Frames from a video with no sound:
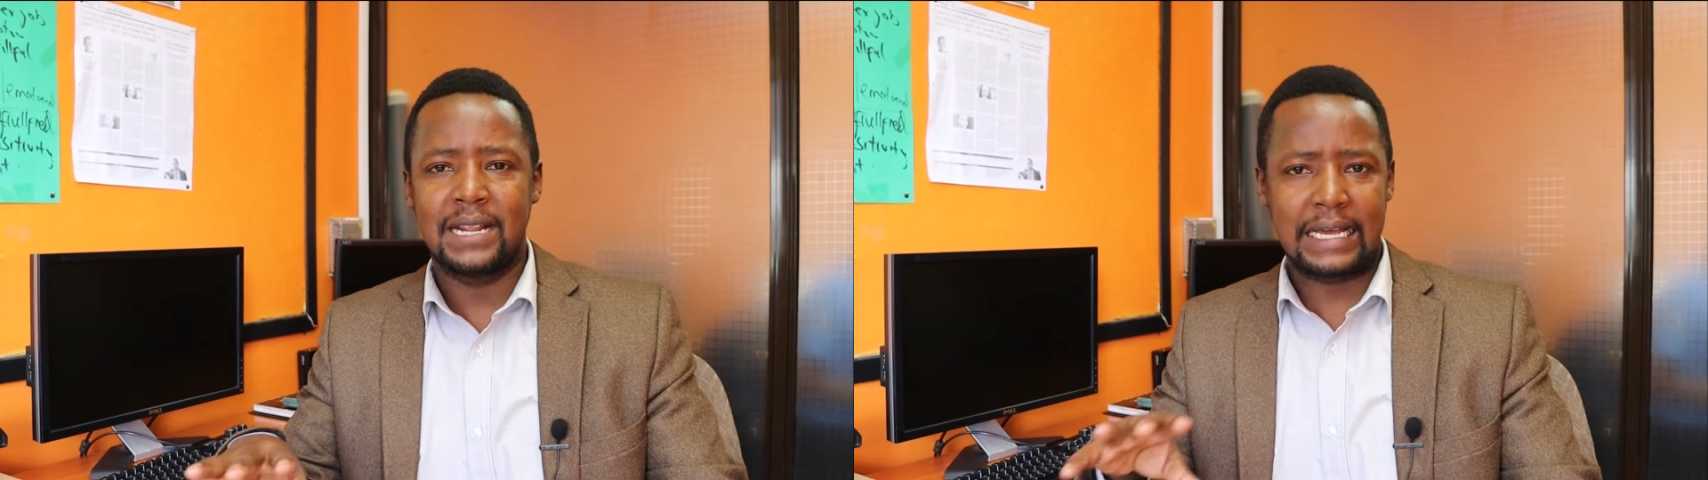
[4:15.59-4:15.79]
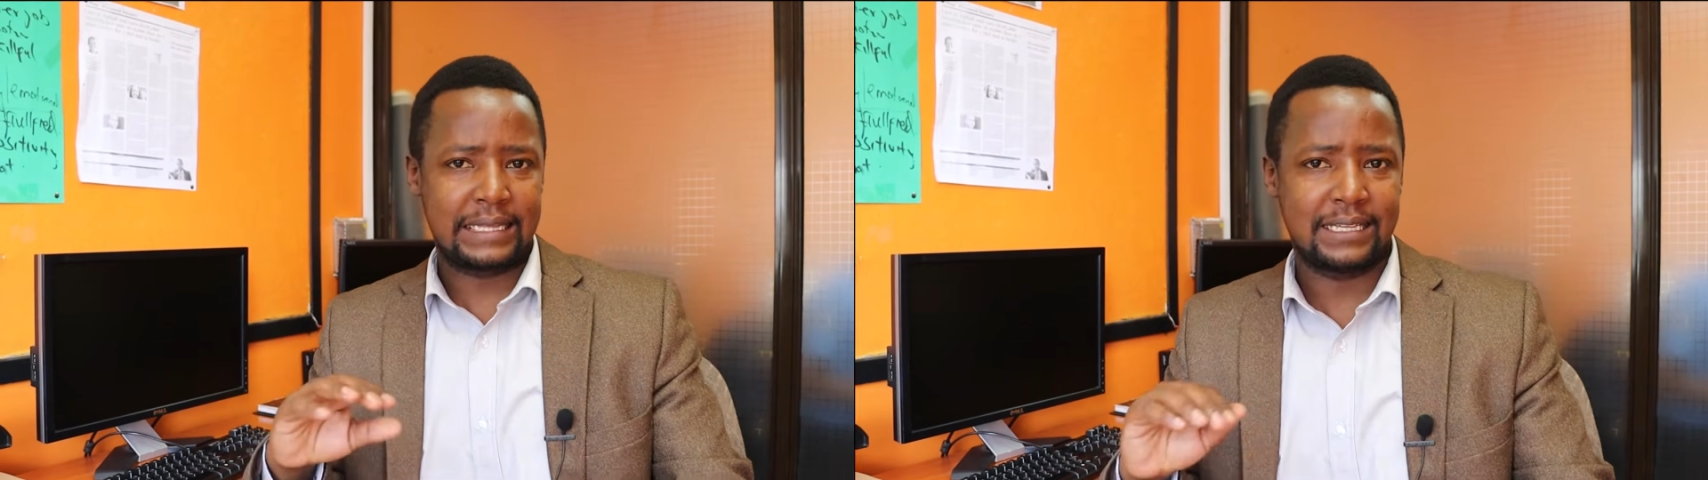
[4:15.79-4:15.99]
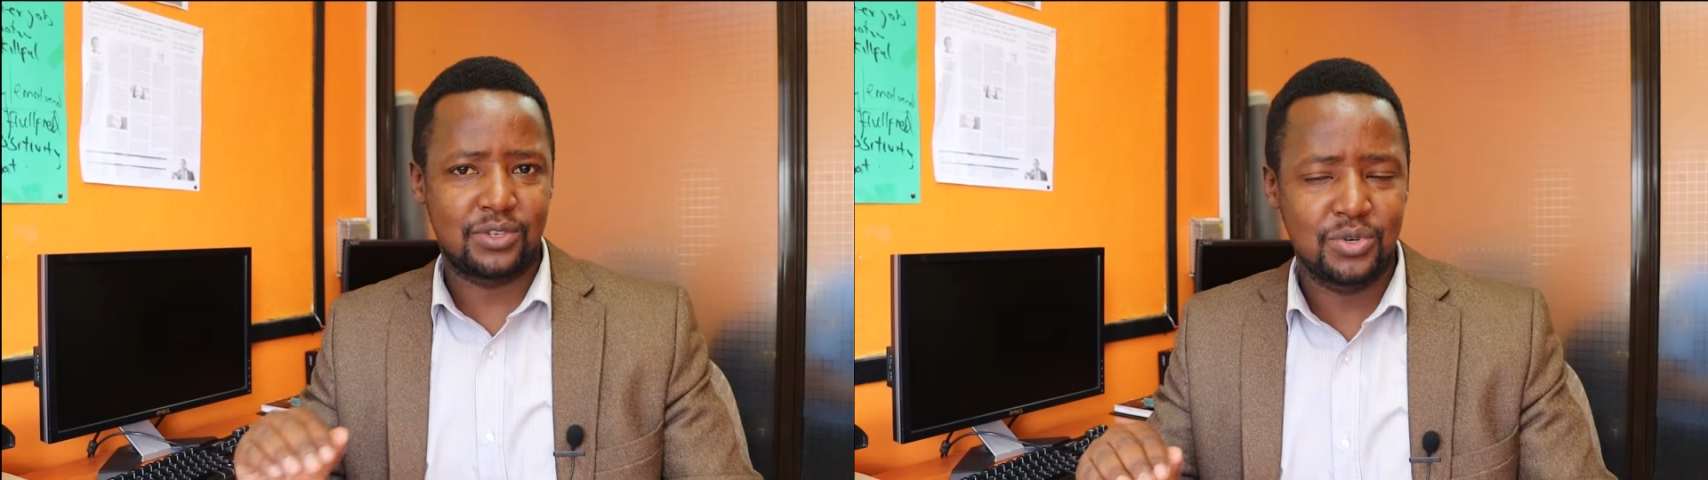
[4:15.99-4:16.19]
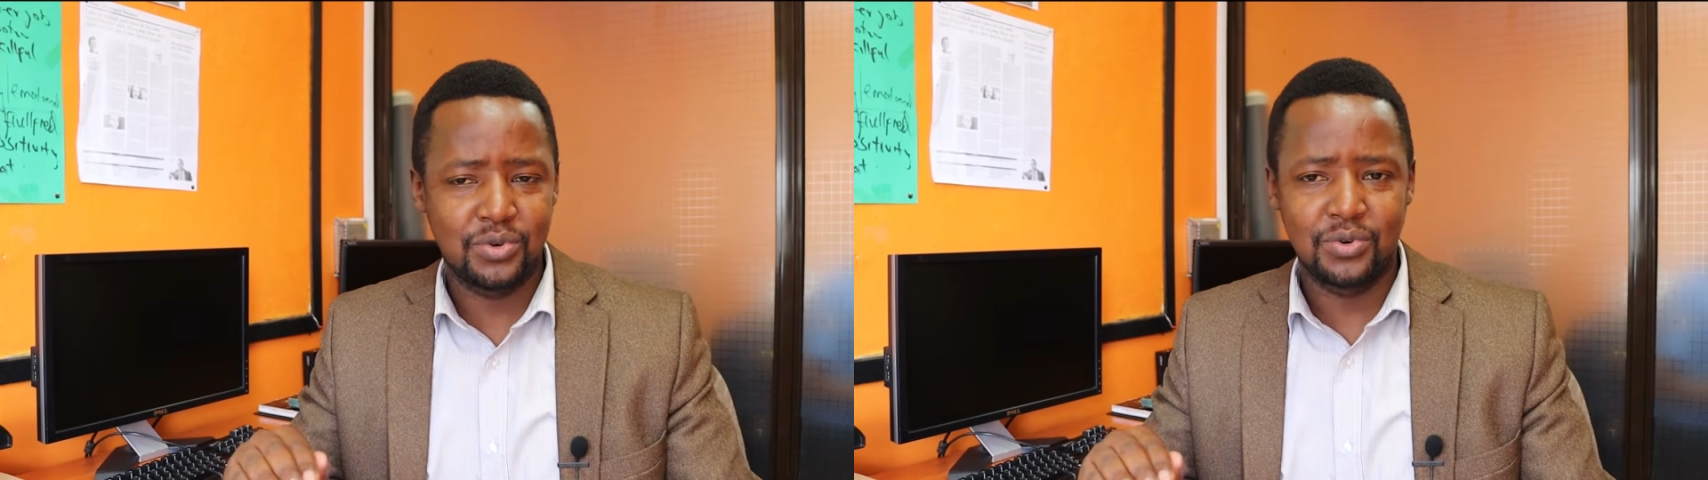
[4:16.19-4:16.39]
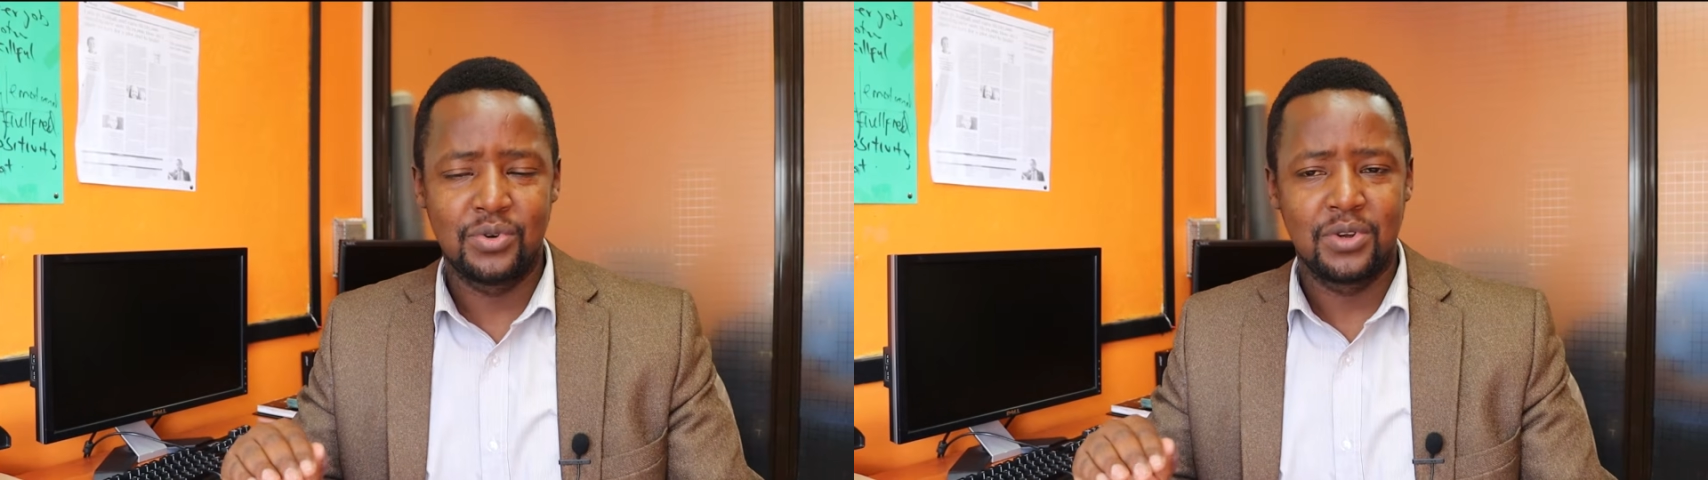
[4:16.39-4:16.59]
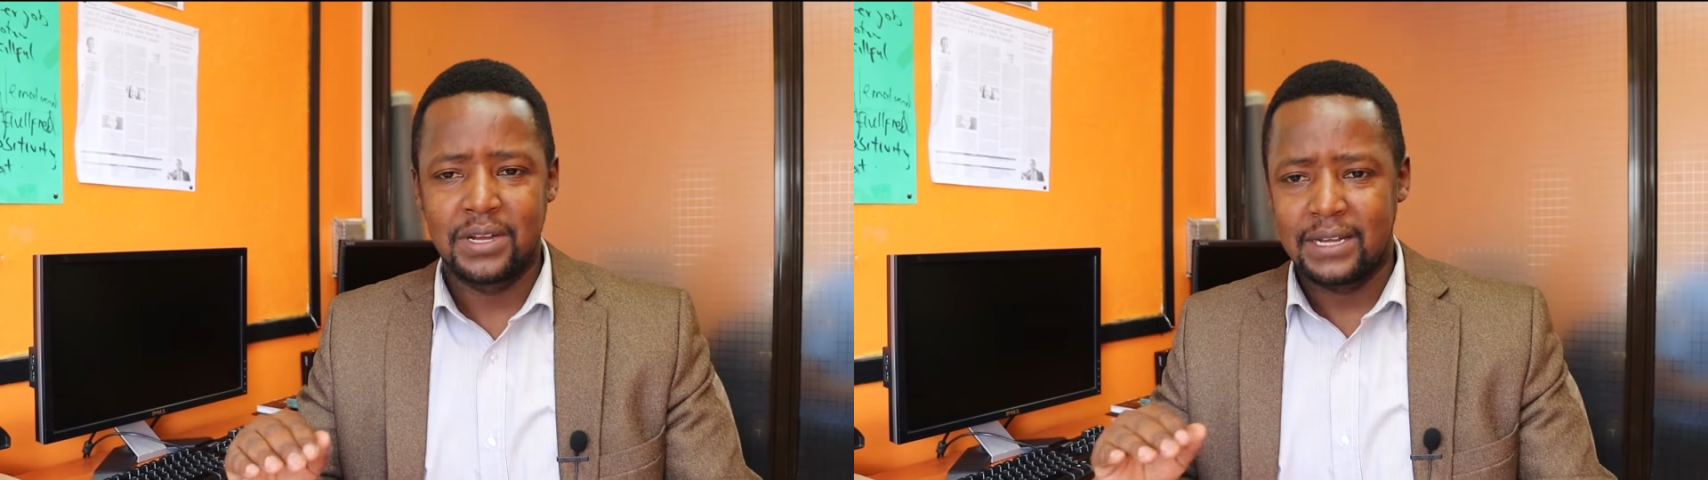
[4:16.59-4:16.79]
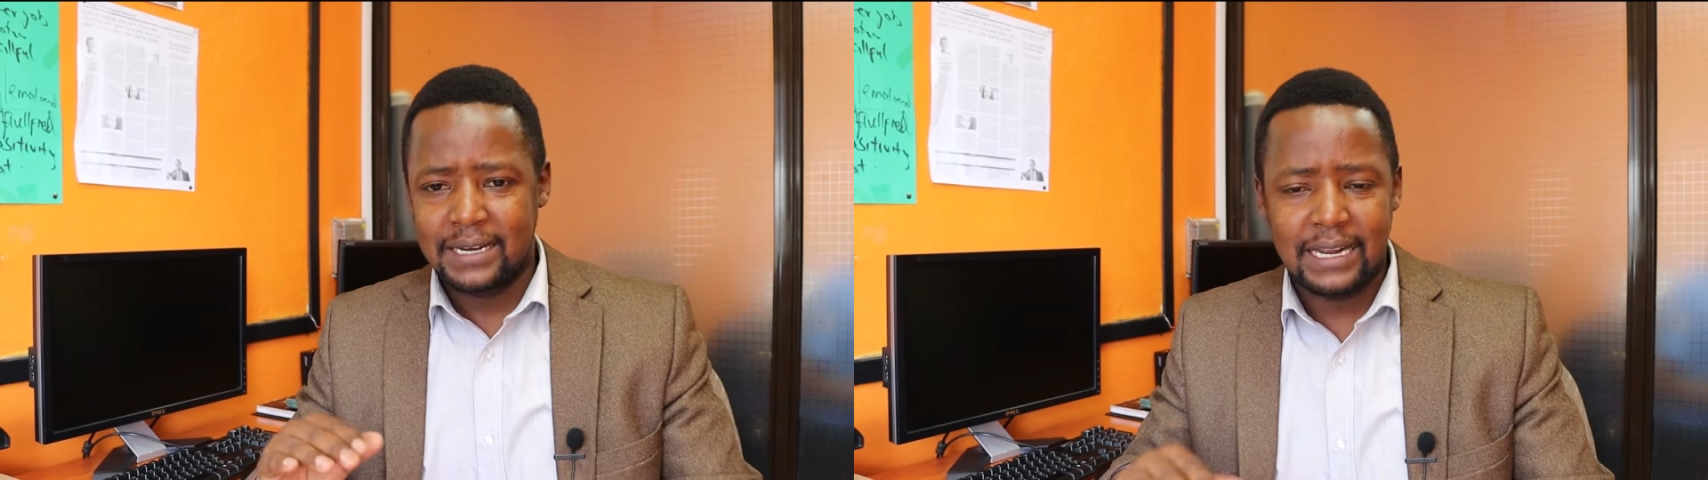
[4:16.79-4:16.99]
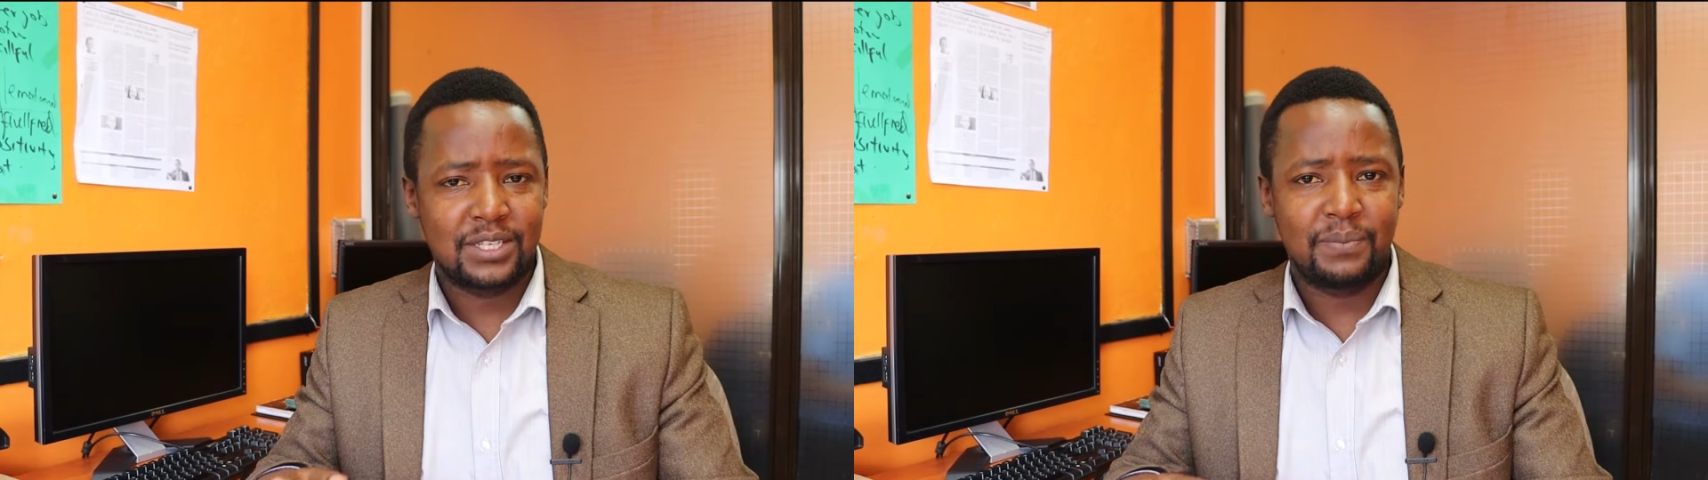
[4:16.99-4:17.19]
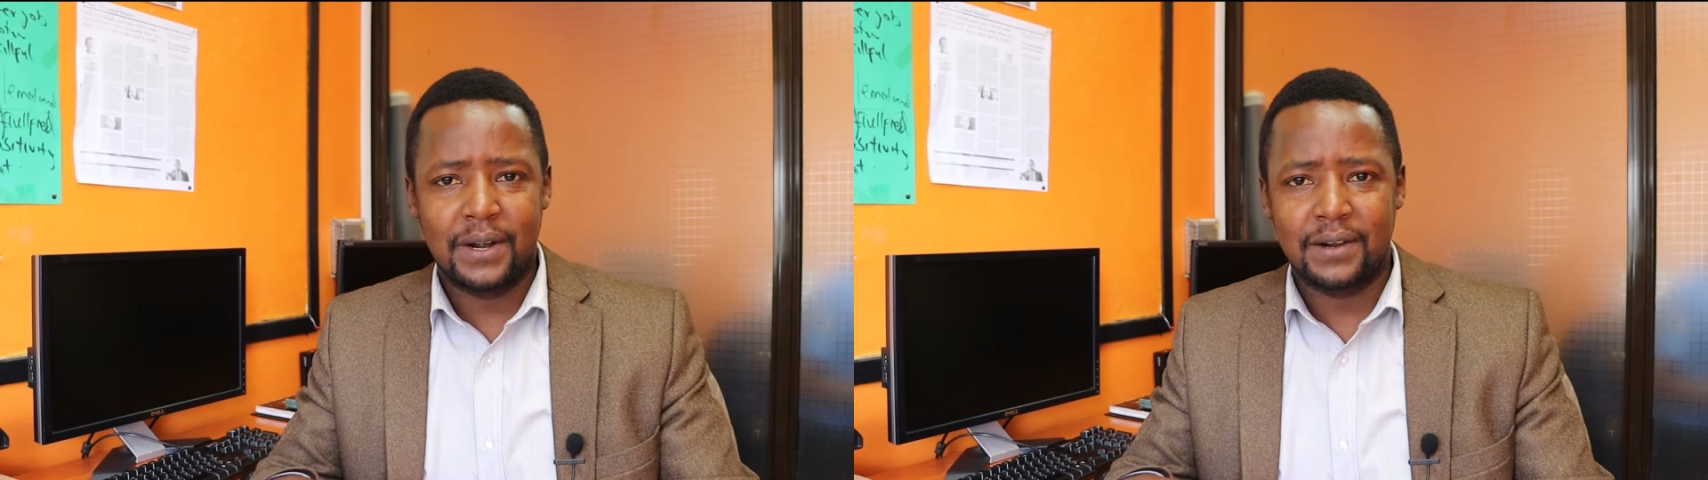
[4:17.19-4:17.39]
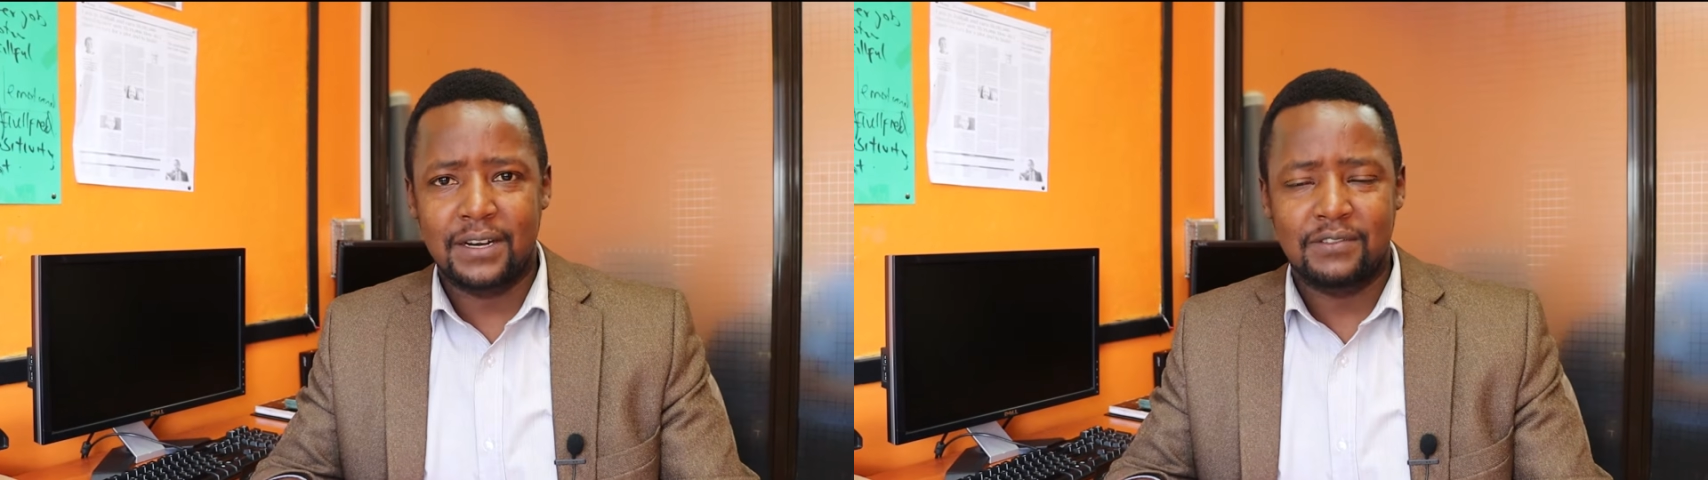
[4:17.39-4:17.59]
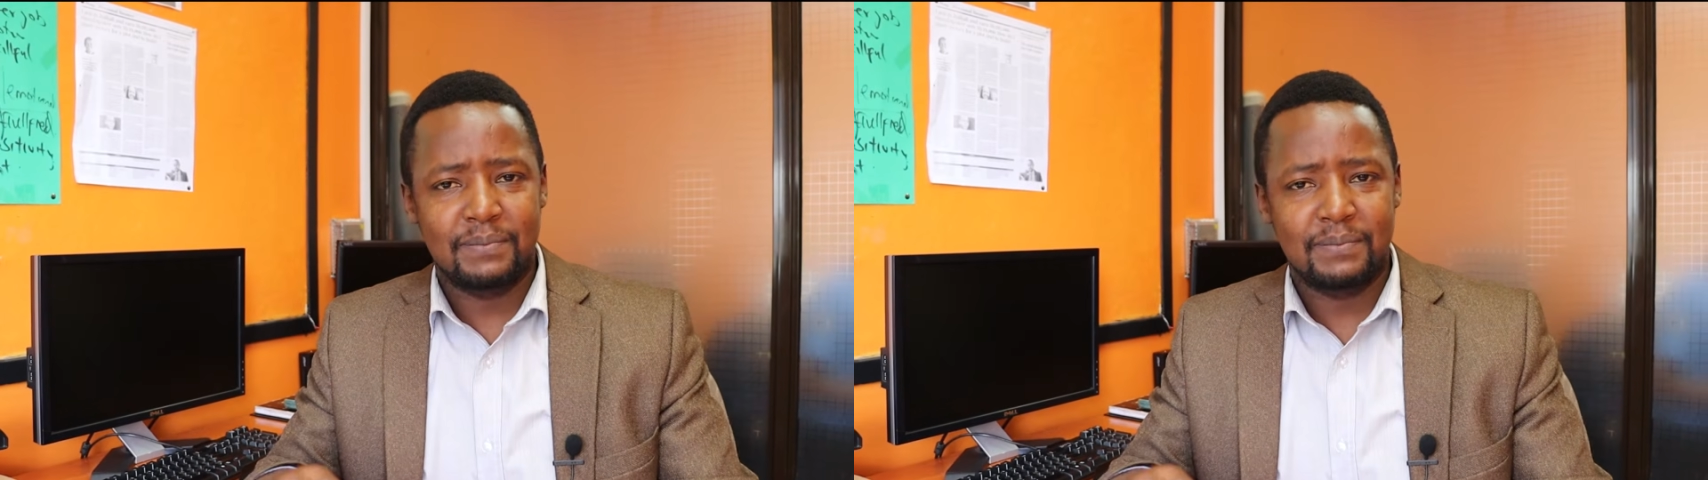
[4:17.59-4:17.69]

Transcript: like the 2 next paragraph.